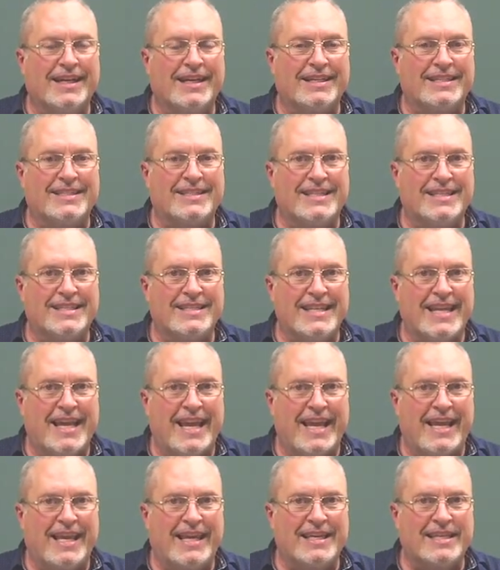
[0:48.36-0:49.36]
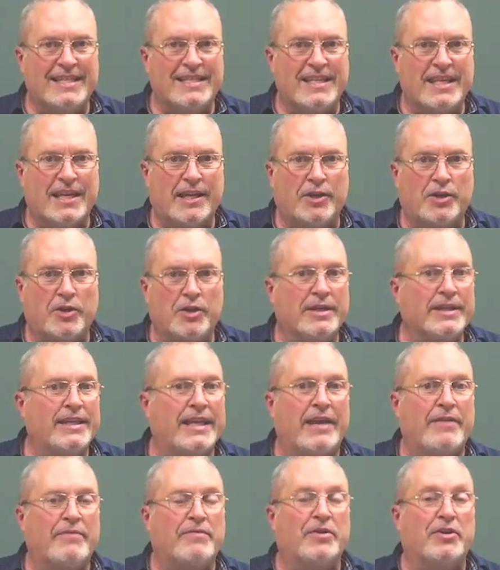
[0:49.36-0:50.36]
Today is a good
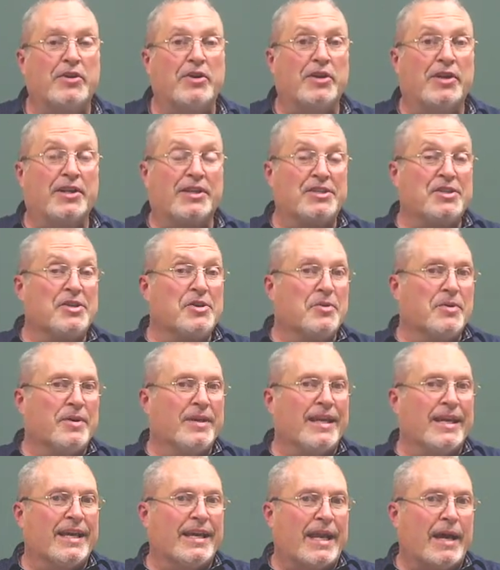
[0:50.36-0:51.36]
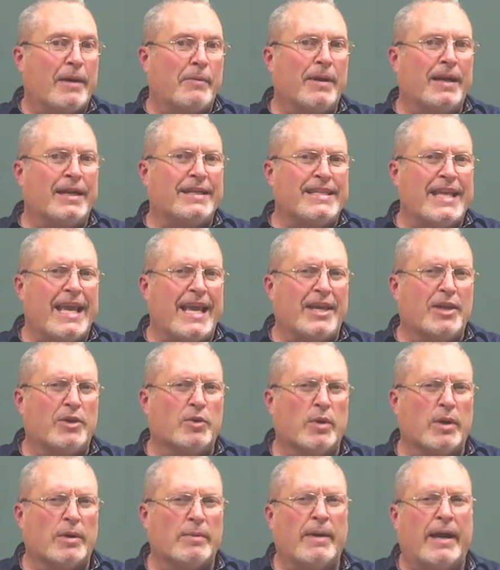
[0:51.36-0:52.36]
day for you to tune in. I want to take you to
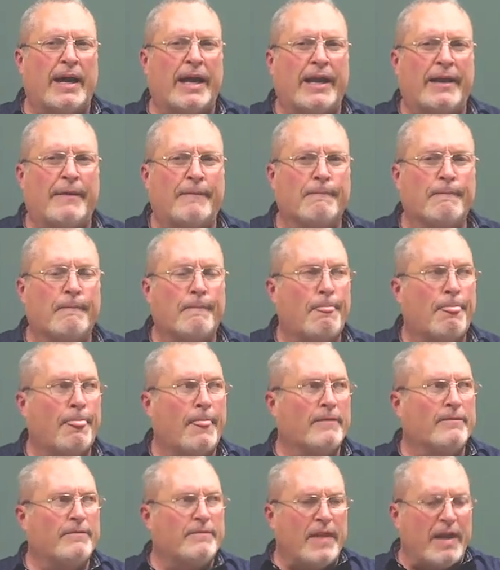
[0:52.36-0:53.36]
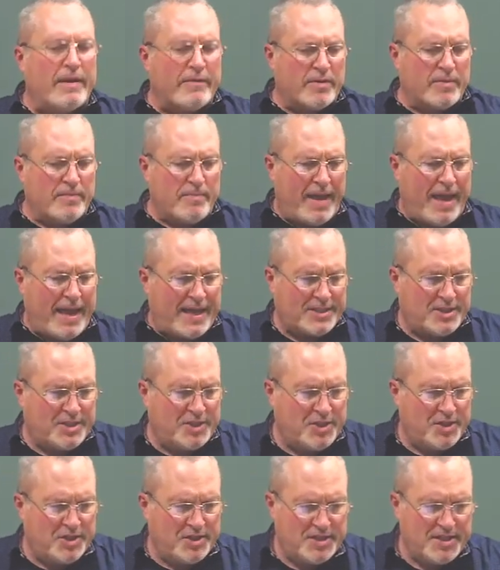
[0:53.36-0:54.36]
one of my favorite
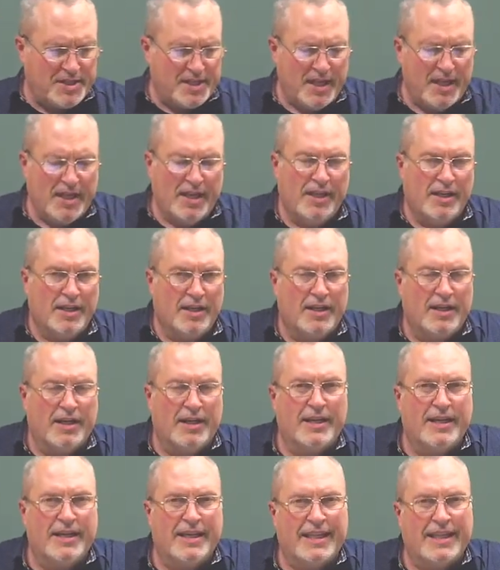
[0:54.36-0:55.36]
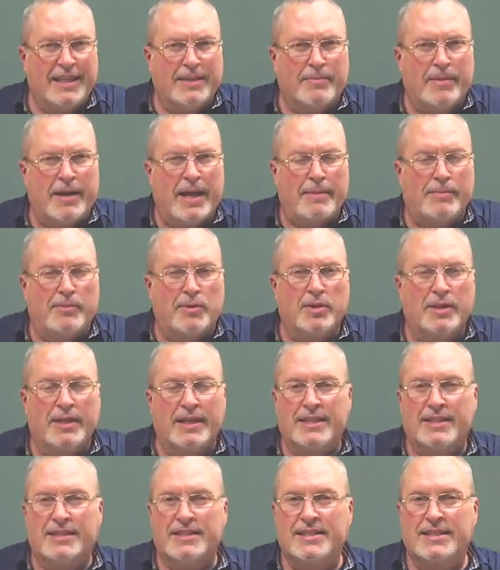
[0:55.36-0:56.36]
passages in the Bible.
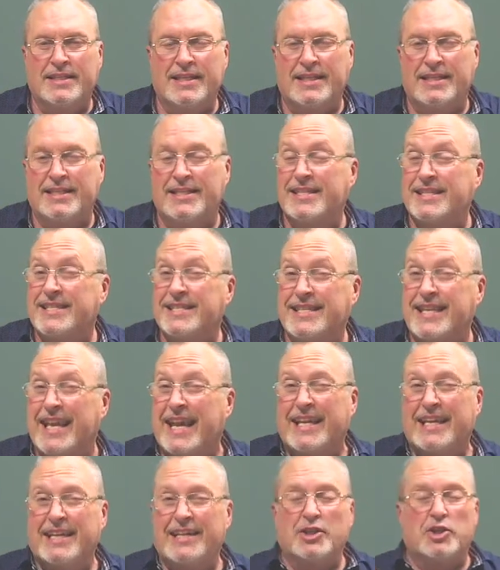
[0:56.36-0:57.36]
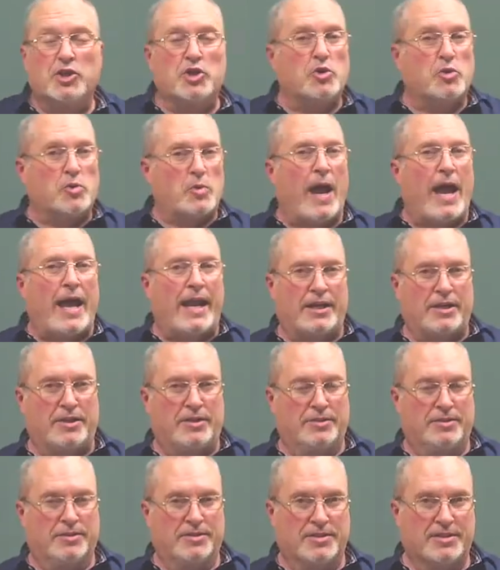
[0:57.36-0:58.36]
It's in 2
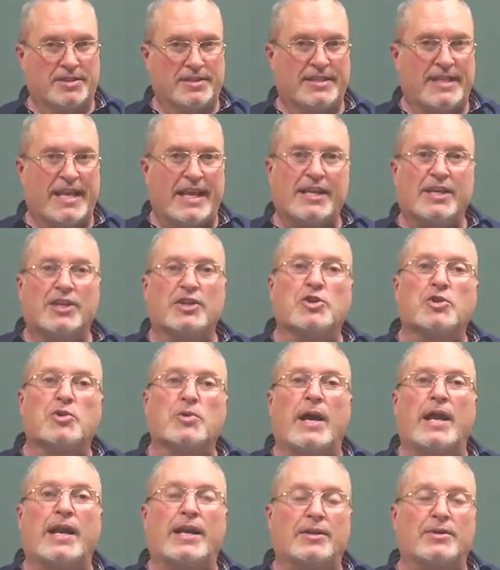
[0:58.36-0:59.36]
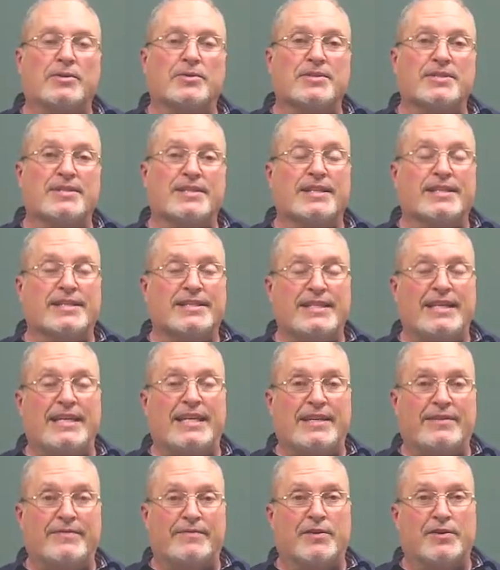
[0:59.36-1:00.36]
Chronicles. 2 Chronicles
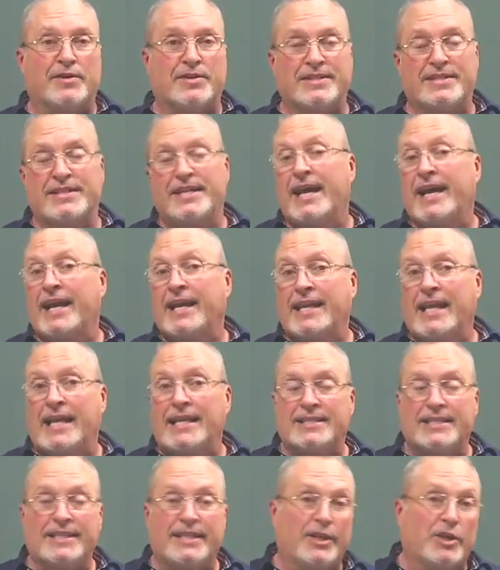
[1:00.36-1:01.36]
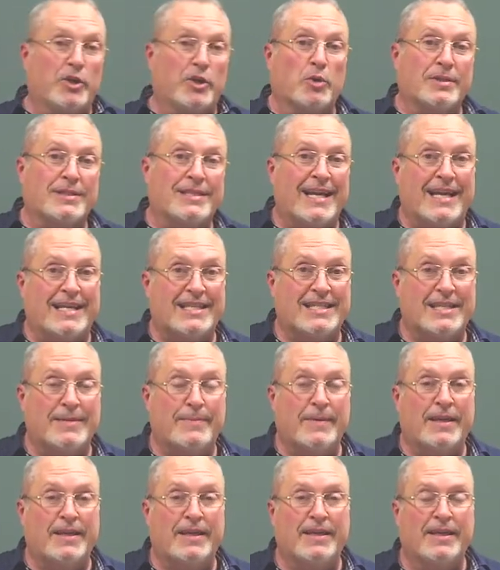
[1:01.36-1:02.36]
16, verse 9. That's in the
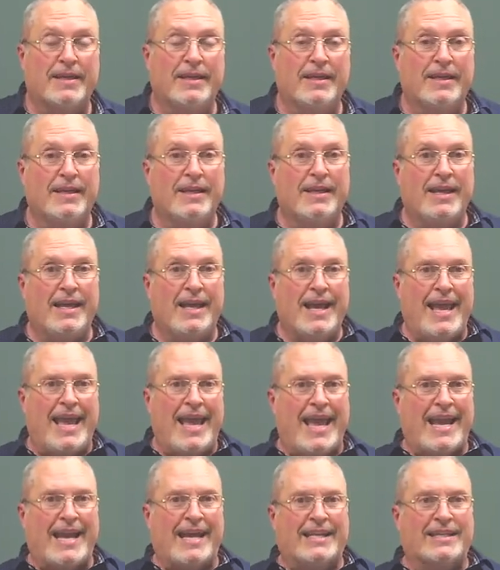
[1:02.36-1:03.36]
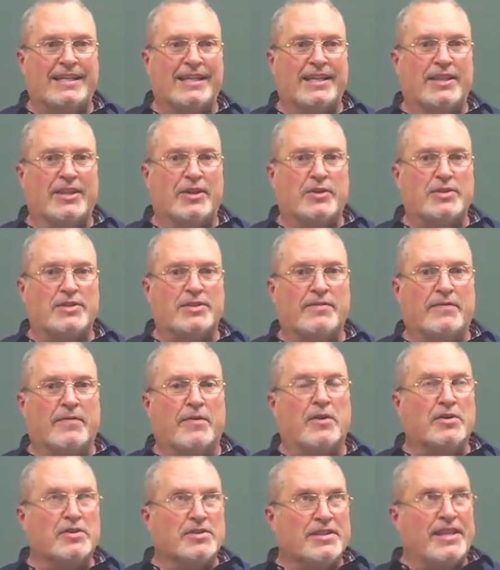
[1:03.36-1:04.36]
Testament. And there's a
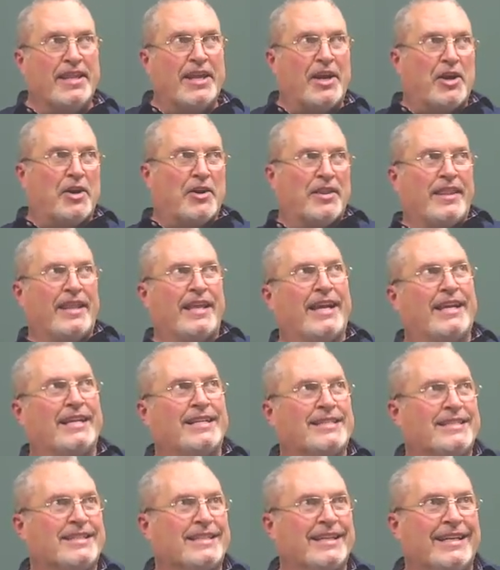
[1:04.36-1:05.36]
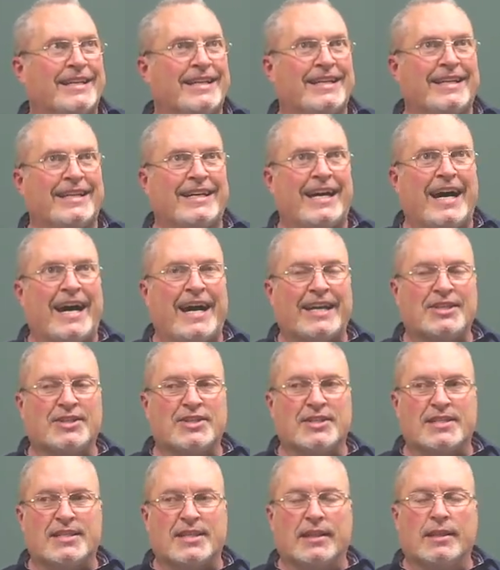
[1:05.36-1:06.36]
verse there that I
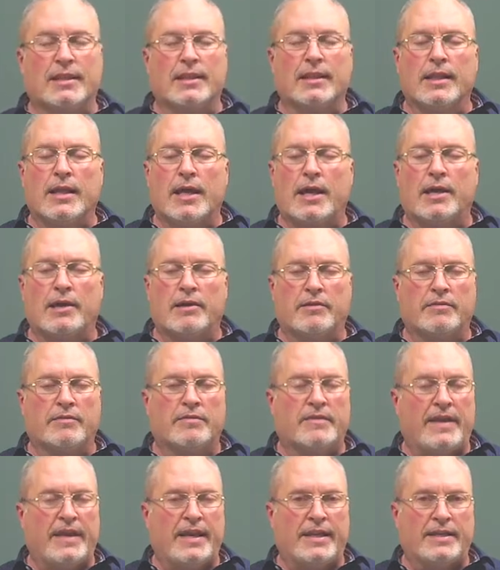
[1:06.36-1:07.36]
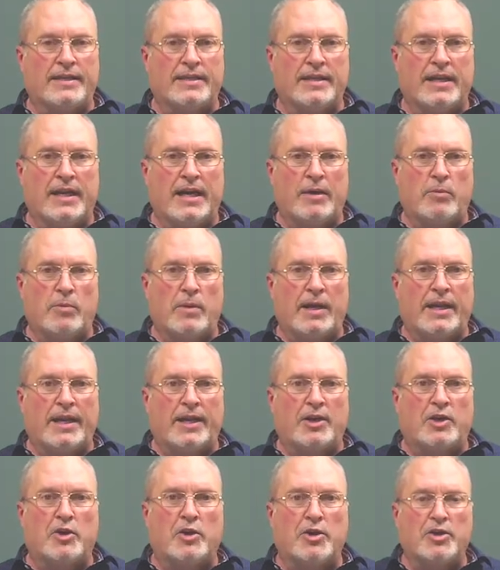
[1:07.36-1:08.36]
just love, and I want to
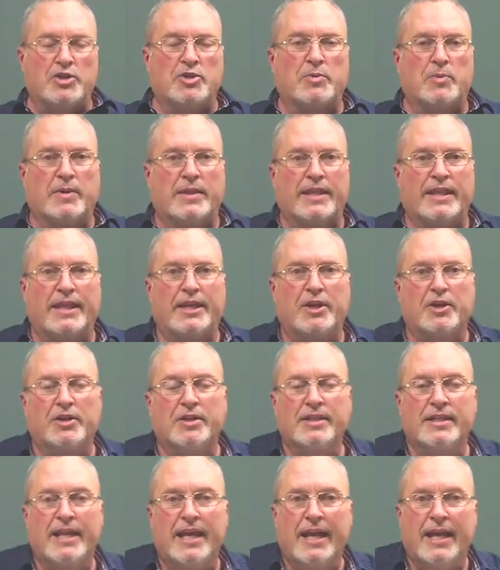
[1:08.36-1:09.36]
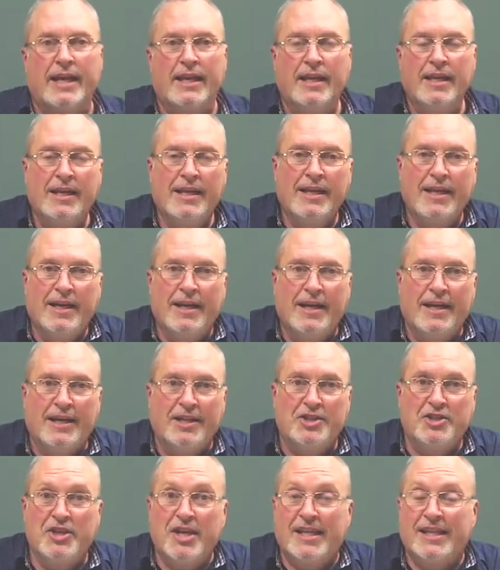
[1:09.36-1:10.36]
encourage you with it here today.
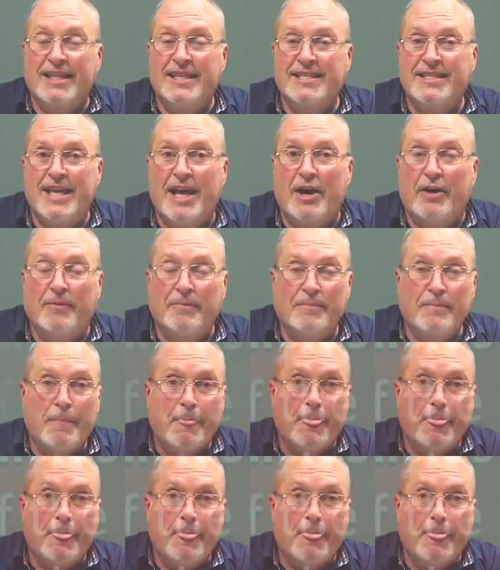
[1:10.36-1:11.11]
Check this out.